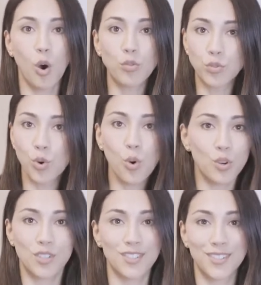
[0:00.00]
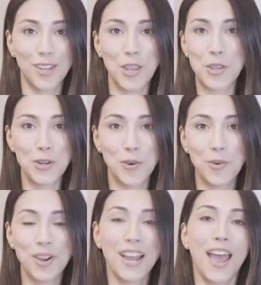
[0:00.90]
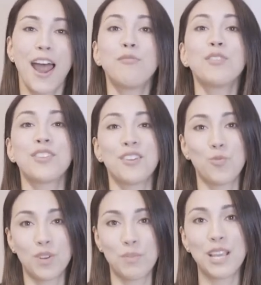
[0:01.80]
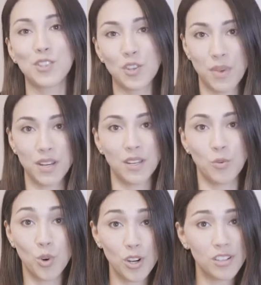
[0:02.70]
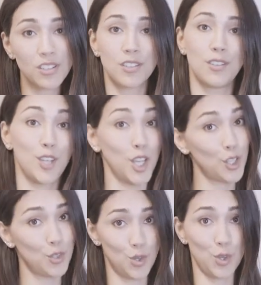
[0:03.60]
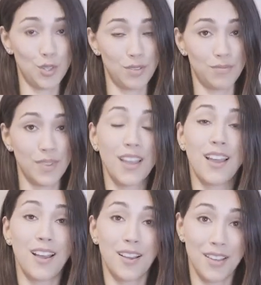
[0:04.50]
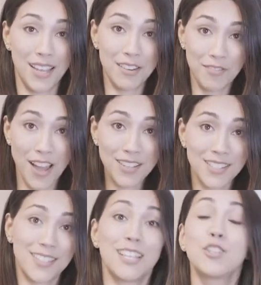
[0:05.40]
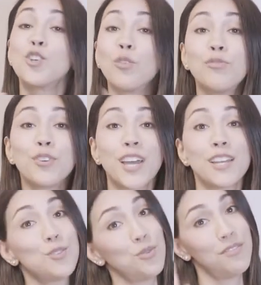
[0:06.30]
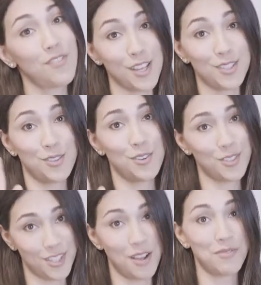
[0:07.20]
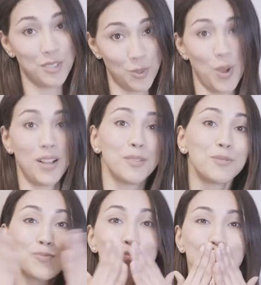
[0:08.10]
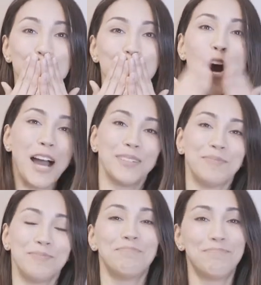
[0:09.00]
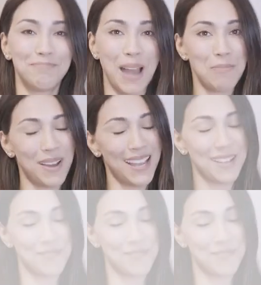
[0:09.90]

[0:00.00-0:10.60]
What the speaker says: of course, you know, everything what makes your money work is good. Invest, and don't forget to invest in yourself as well. Mwah. Bye bye.